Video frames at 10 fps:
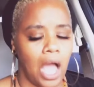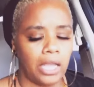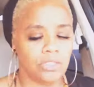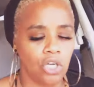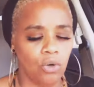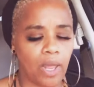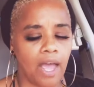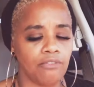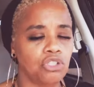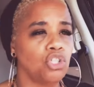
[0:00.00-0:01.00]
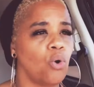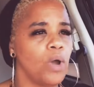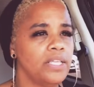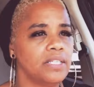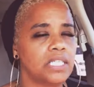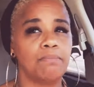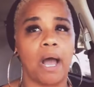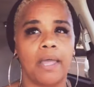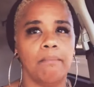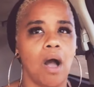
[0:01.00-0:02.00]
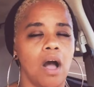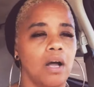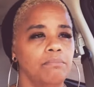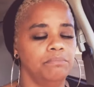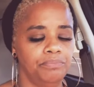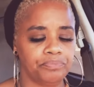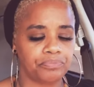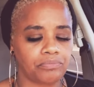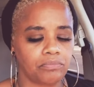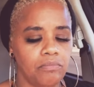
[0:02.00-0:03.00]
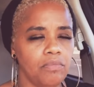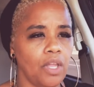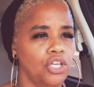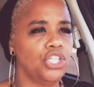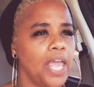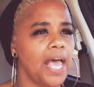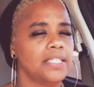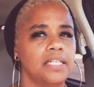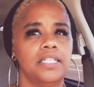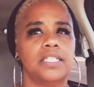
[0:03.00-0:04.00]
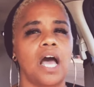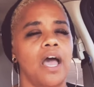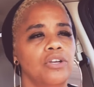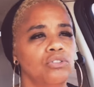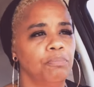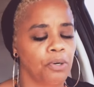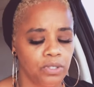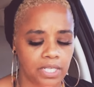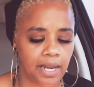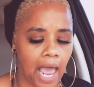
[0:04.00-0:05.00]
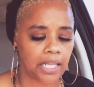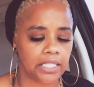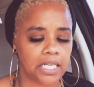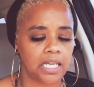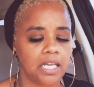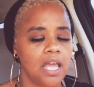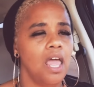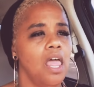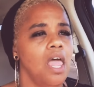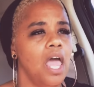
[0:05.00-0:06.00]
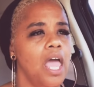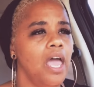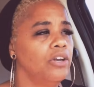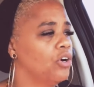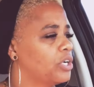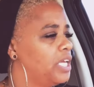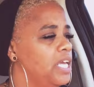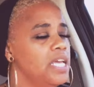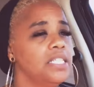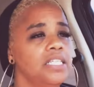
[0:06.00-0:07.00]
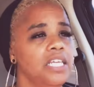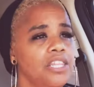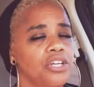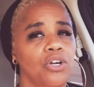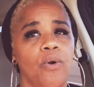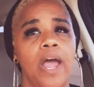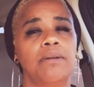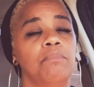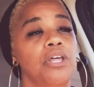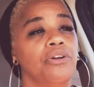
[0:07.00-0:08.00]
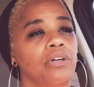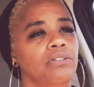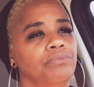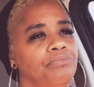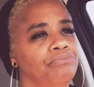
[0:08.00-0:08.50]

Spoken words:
I don't have a choice. It's my mom. She has an entitled personality, and her kids need their grandmother.